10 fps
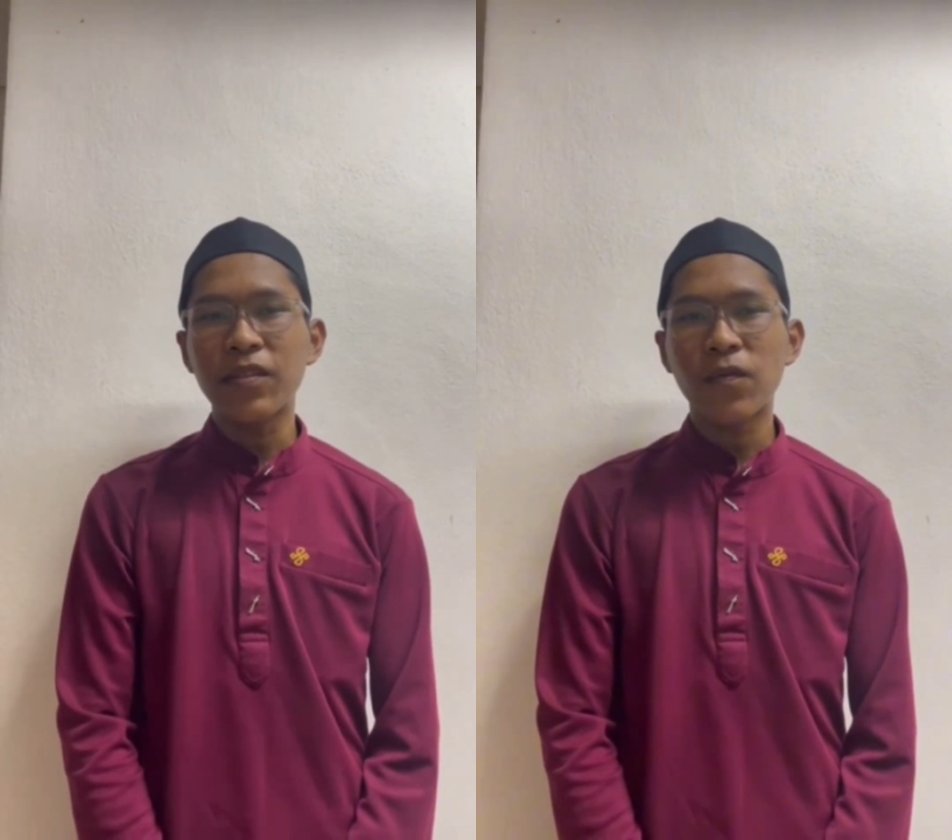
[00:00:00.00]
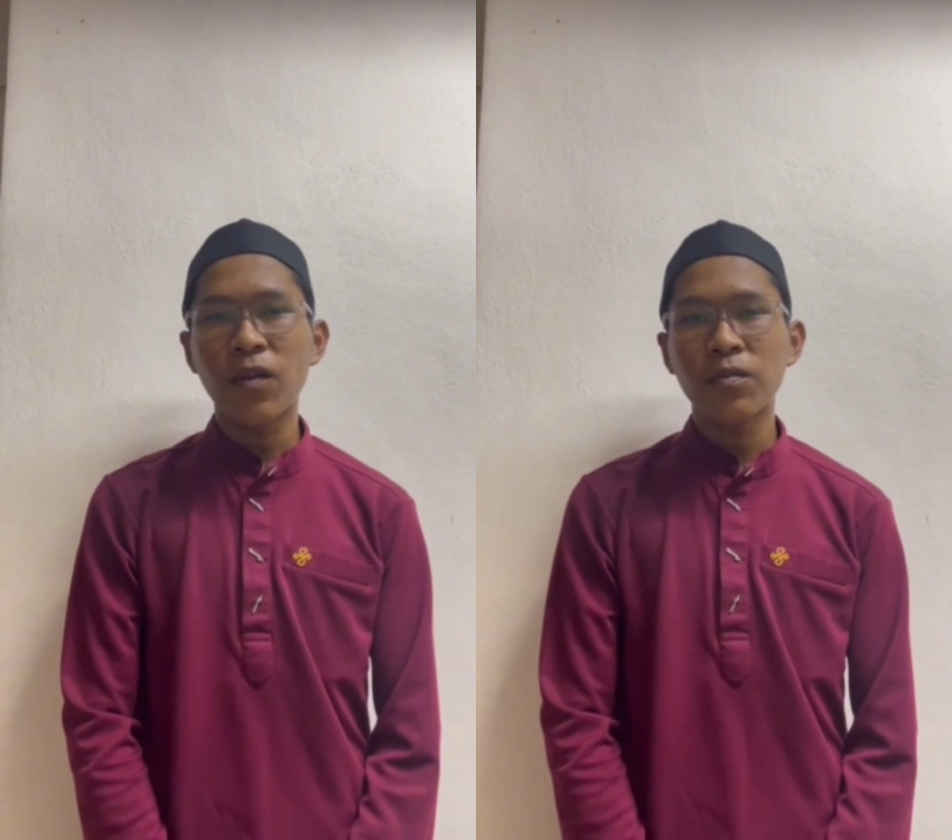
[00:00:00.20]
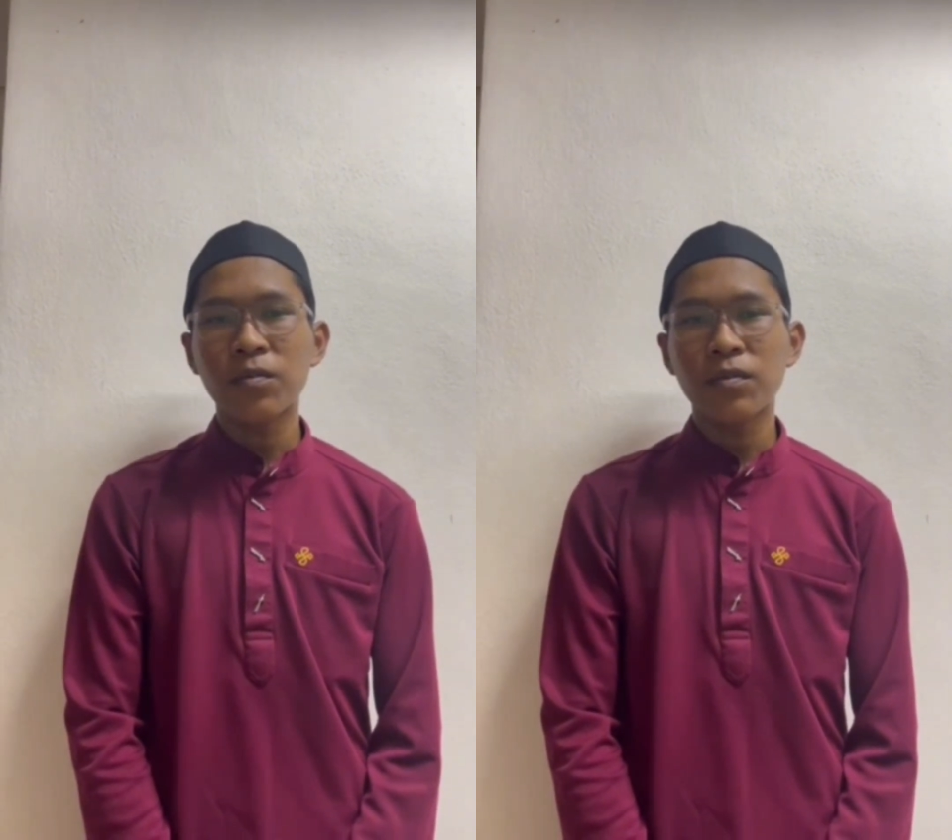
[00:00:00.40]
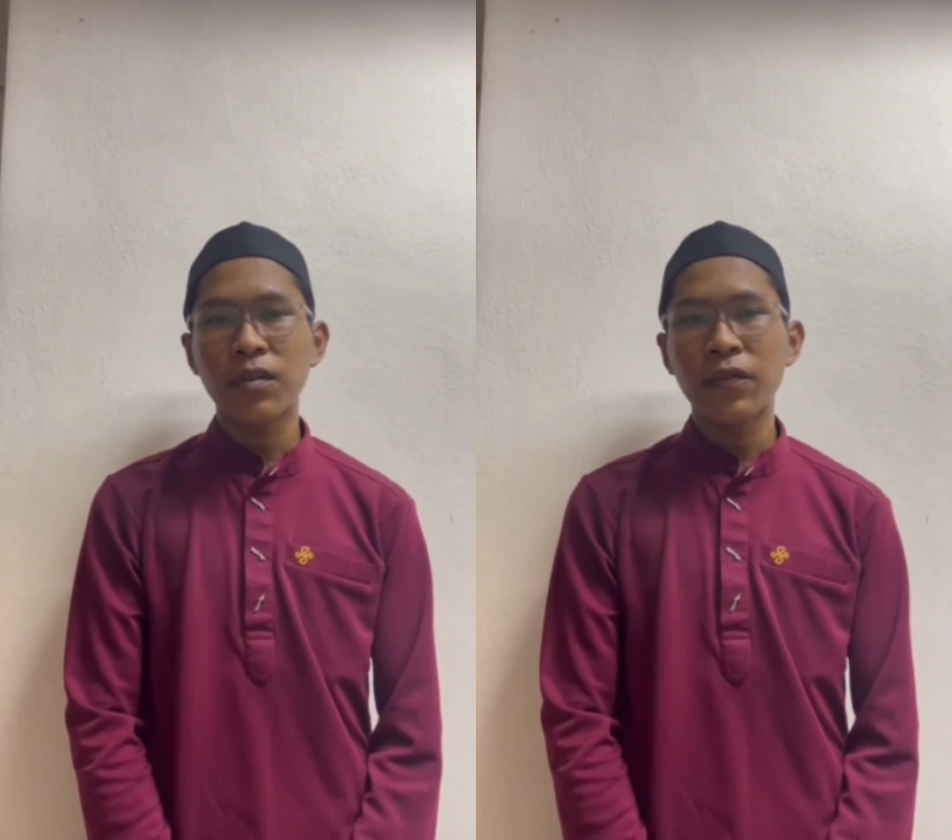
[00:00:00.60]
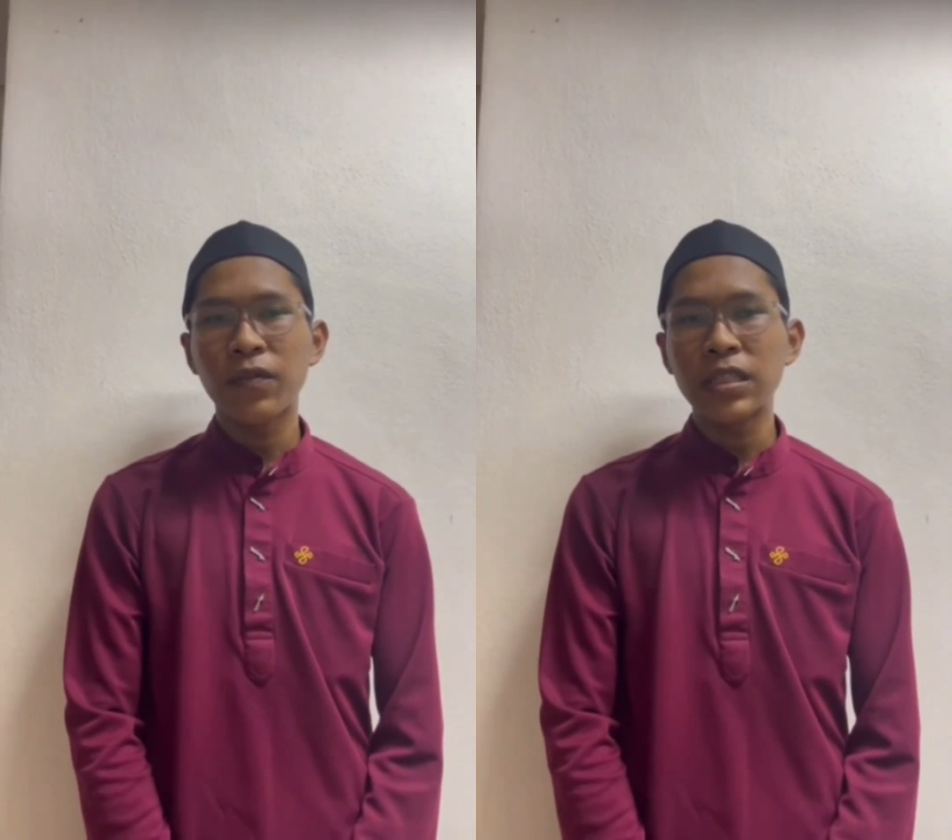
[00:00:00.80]
from
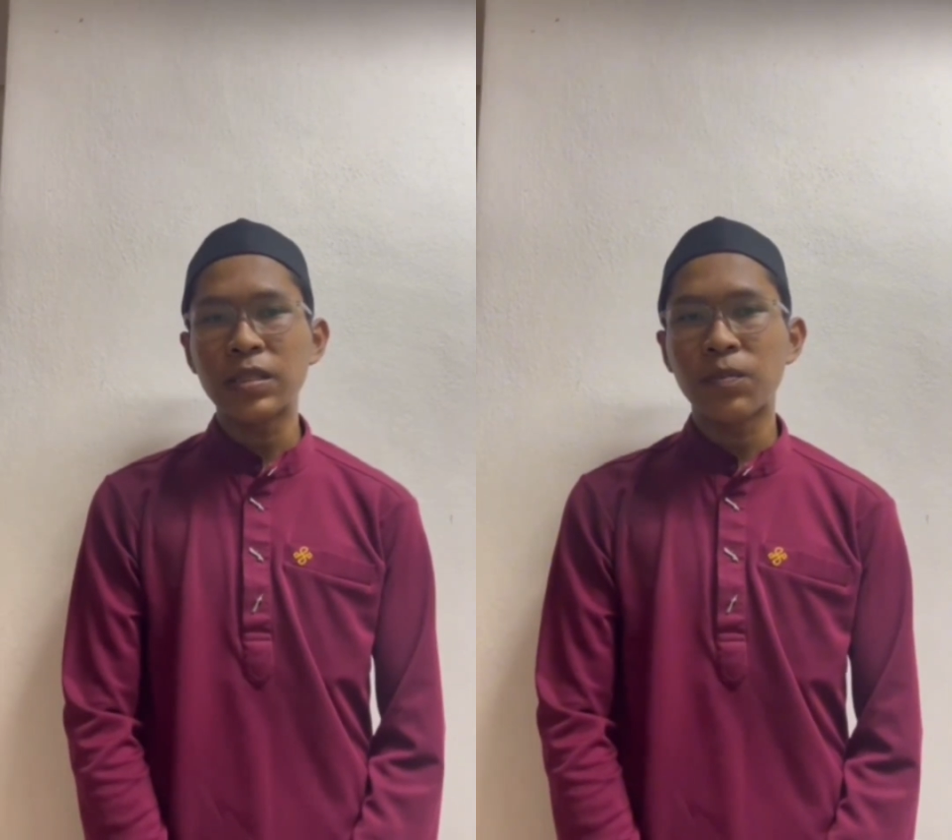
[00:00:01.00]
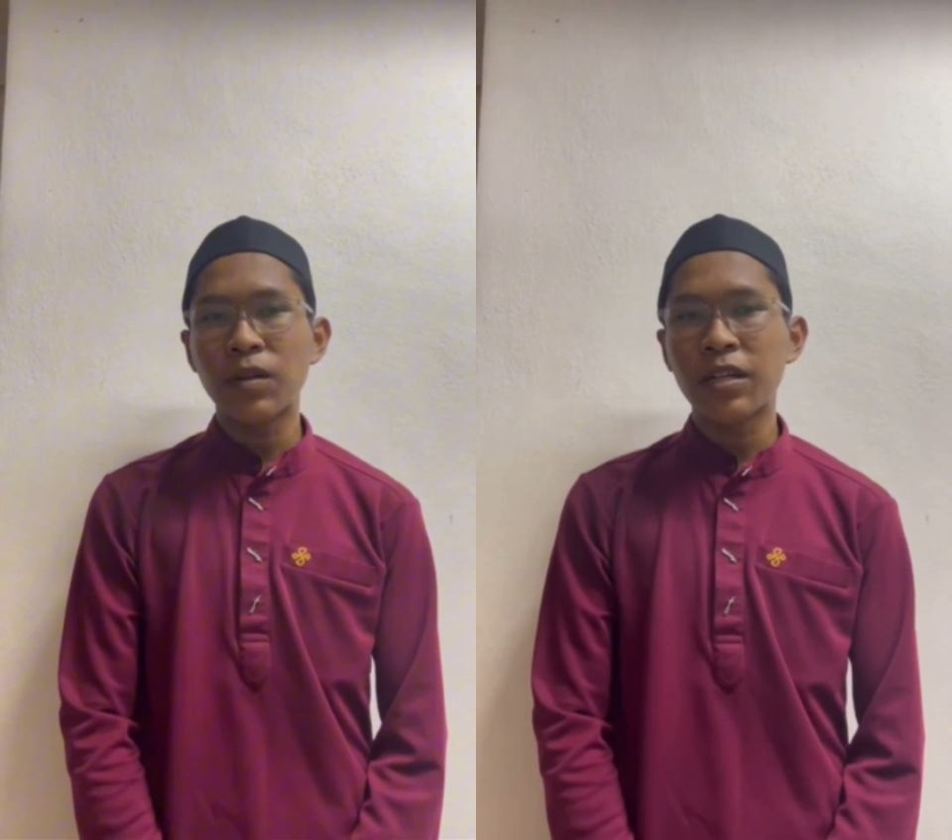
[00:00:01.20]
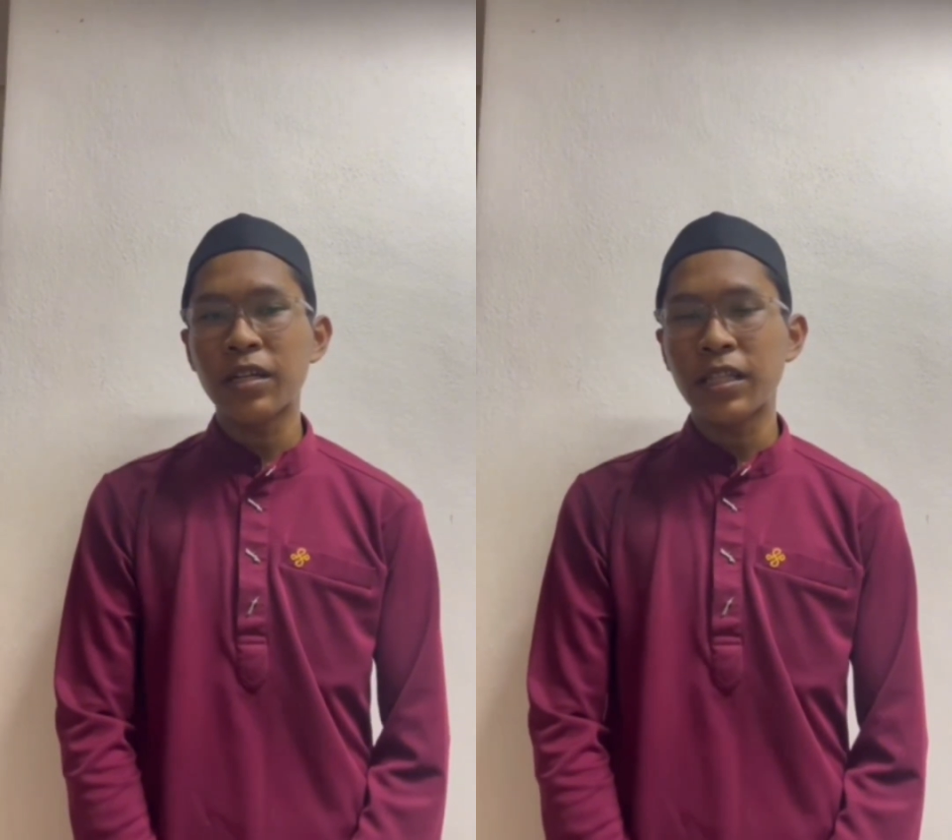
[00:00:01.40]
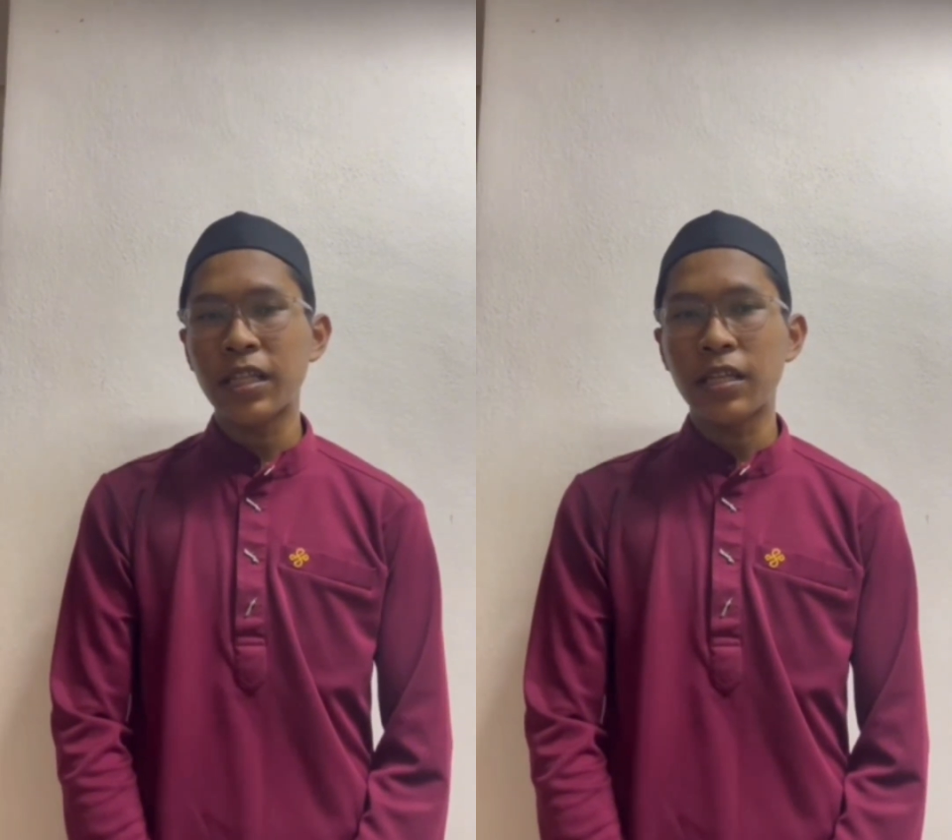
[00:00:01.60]
reverse polarity.